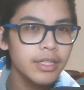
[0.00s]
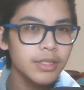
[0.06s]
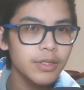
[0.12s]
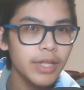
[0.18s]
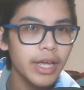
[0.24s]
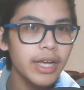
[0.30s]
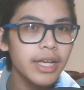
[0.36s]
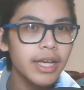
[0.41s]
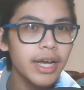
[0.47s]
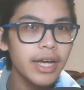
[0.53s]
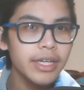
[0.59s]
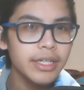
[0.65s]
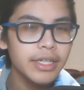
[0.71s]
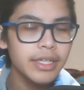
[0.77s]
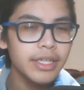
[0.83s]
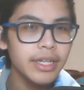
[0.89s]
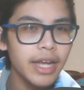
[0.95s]
so that
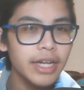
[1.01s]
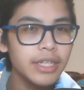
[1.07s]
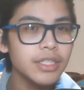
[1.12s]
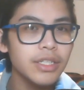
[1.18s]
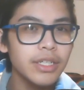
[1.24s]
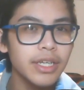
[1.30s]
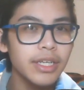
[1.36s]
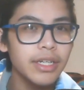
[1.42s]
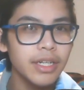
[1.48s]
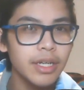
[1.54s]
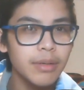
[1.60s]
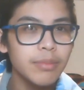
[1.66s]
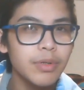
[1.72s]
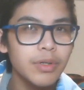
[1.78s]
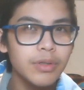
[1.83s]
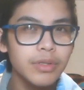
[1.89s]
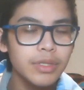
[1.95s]
Gaia can actually hit
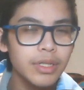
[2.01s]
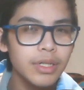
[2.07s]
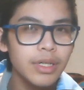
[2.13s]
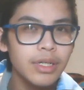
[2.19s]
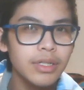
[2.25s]
numbers.